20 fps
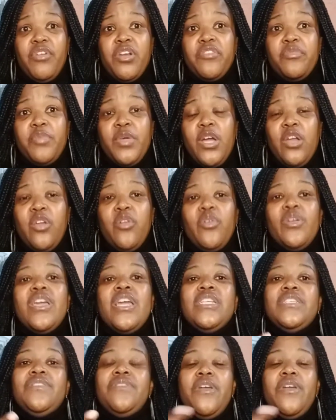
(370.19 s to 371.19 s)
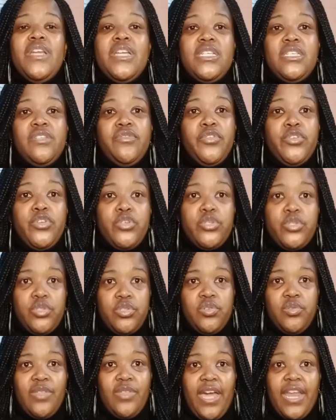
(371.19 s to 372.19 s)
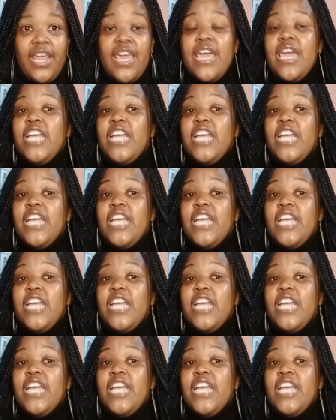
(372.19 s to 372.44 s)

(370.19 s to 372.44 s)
of being alone, it's very easy for you to do that.